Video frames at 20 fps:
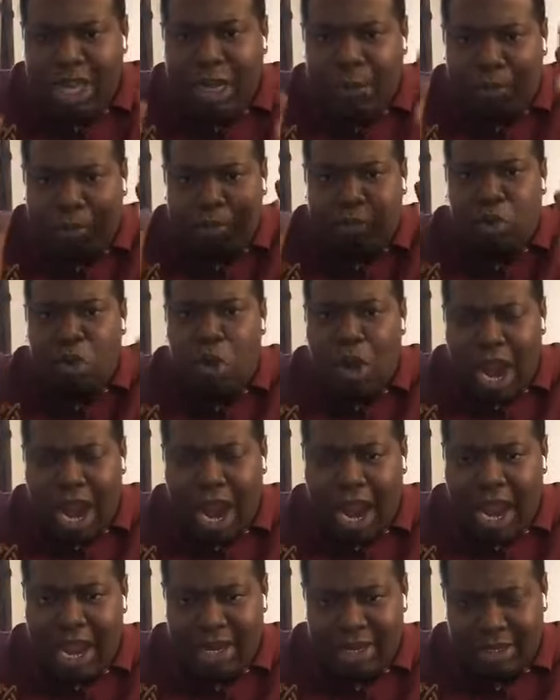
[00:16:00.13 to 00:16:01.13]
the poor
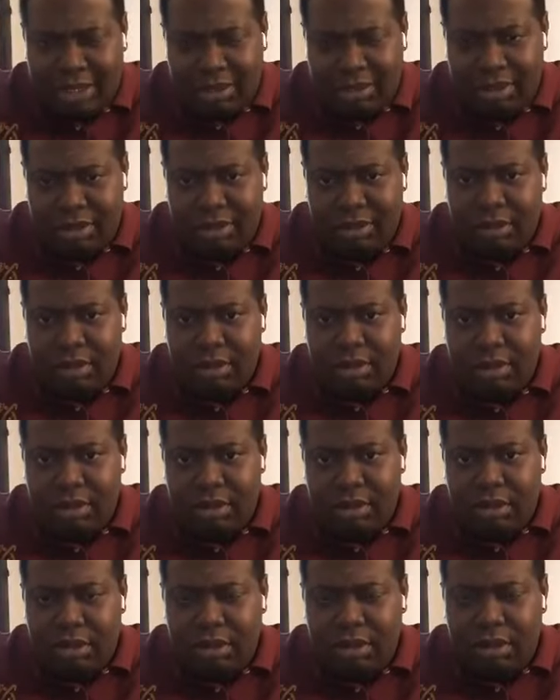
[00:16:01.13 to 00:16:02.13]
are.
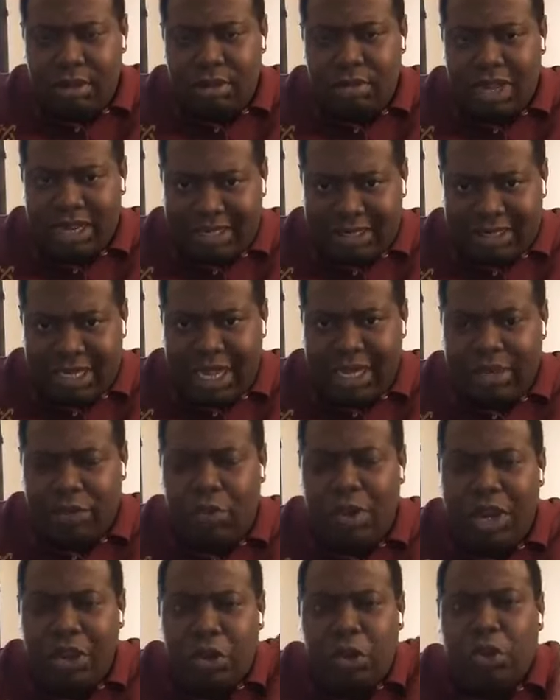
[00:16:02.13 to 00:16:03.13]
You understand?
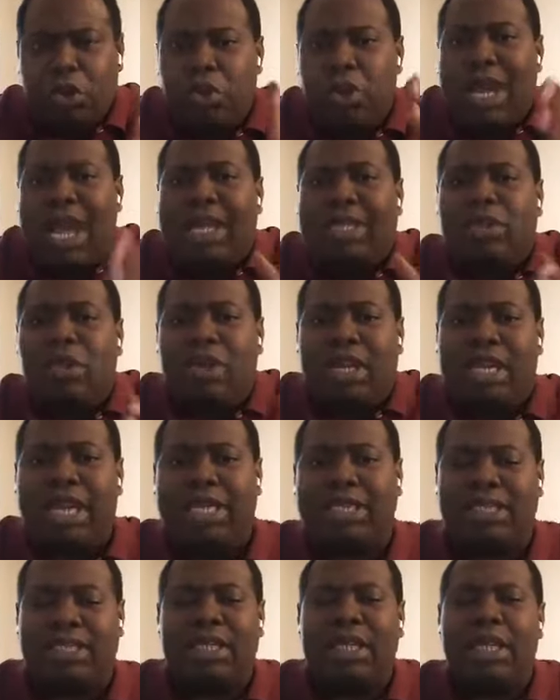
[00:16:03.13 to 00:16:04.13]
Where those who cannot
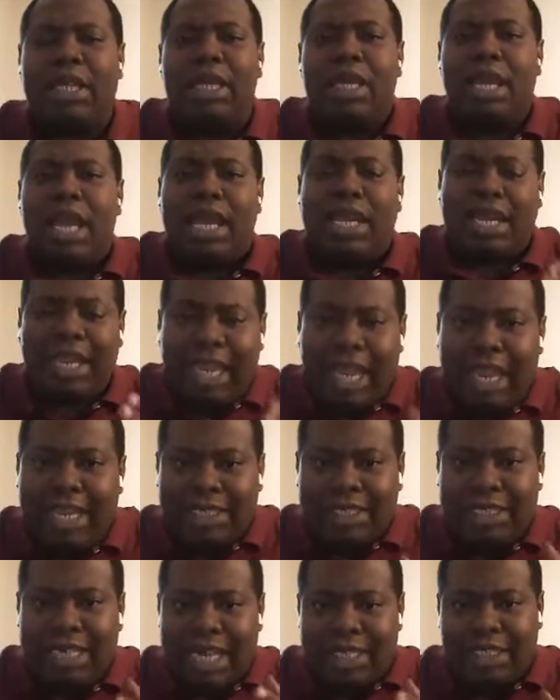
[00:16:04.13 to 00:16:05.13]
get
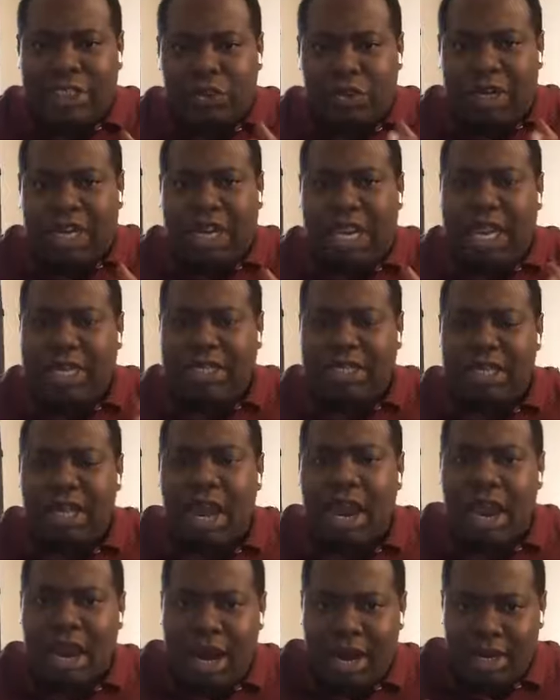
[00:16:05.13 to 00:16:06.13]
education, access to education
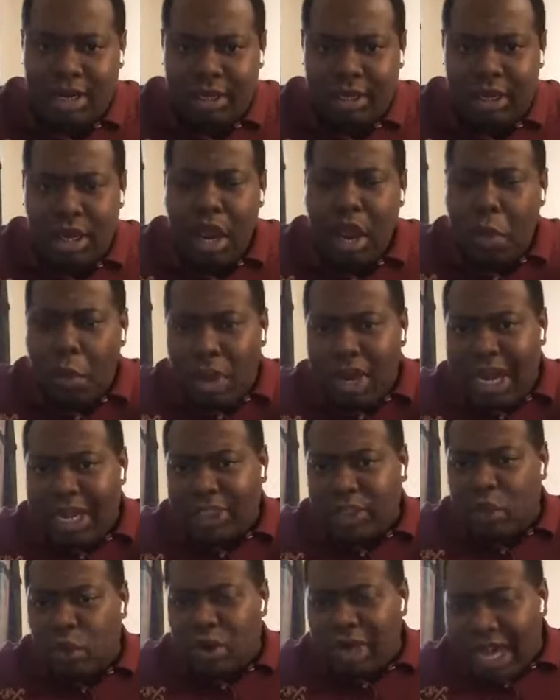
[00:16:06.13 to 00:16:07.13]
are, whether
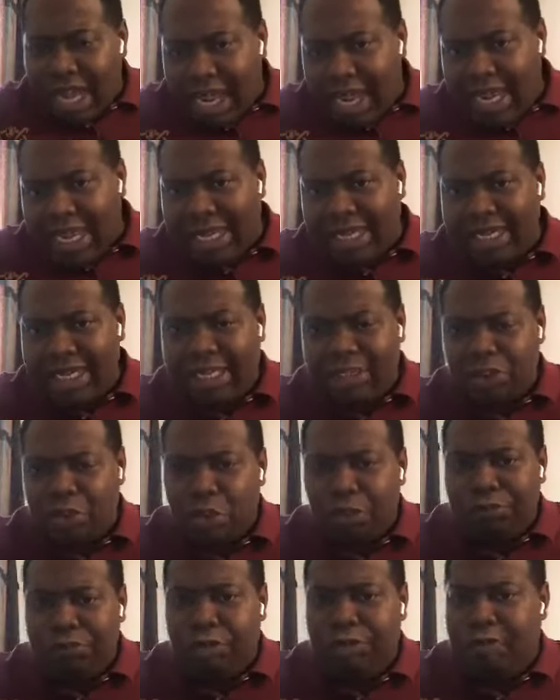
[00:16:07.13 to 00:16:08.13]
it's online and
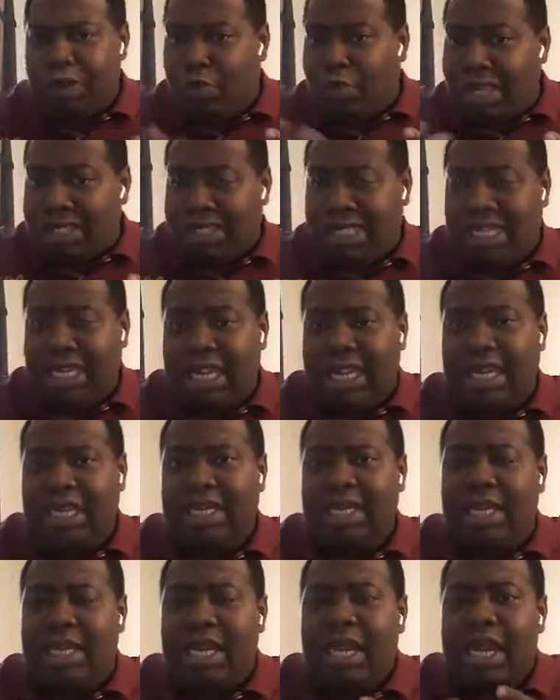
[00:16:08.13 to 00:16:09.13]
so forth. And once
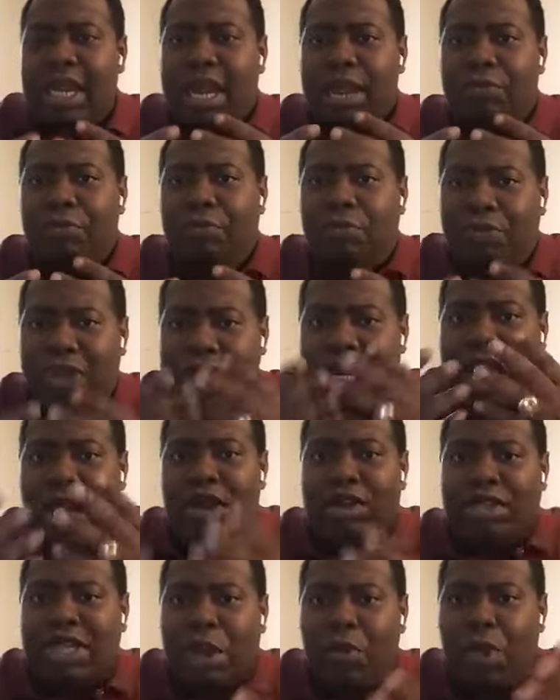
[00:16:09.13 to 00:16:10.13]
again, we
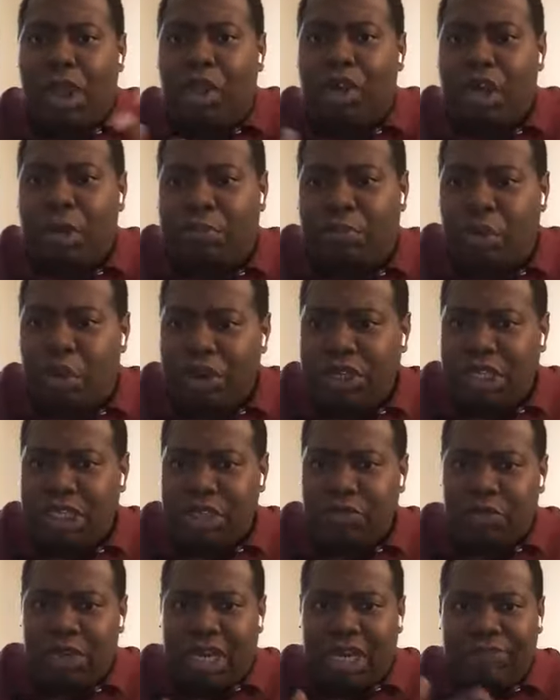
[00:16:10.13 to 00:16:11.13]
currently are working on a
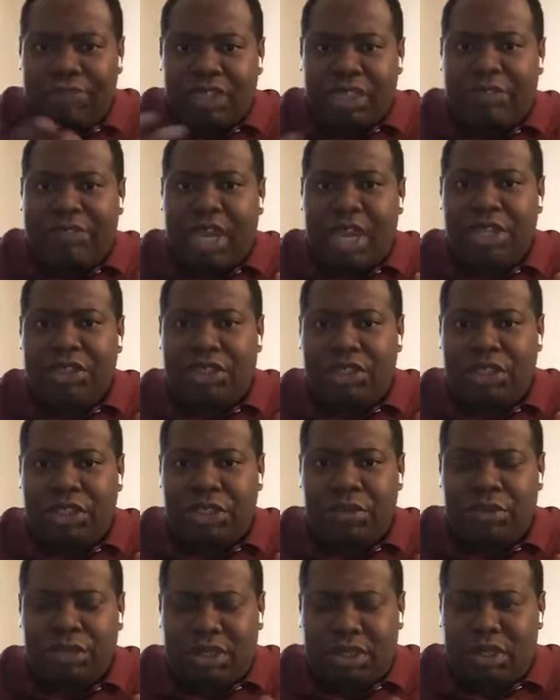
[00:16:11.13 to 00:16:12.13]
project with Future Africa
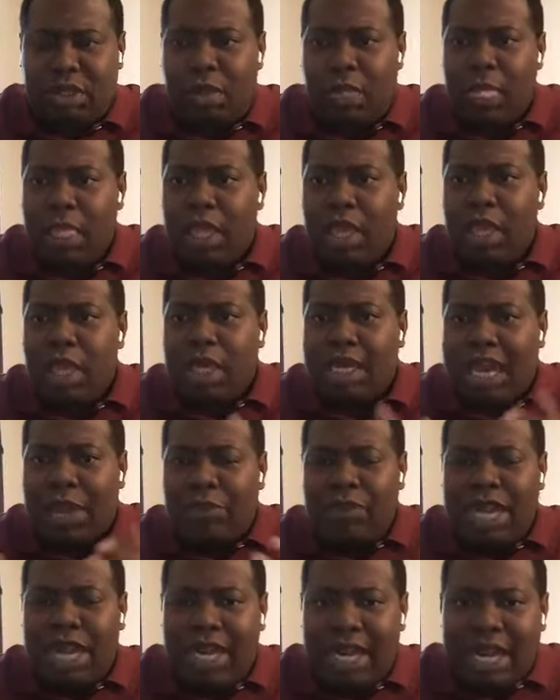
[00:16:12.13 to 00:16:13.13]
Institute that
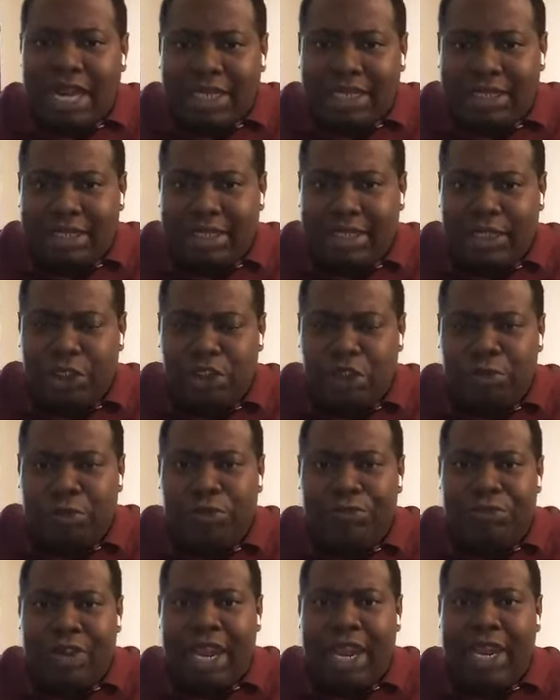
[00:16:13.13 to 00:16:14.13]
we are launching to
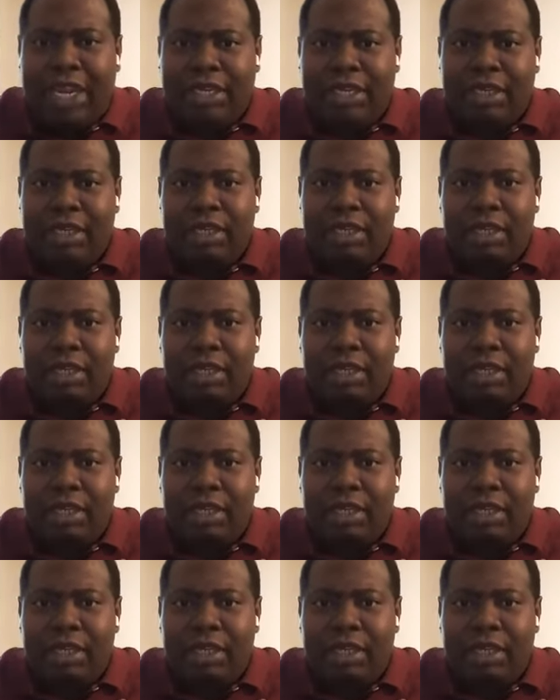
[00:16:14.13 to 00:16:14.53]
provide,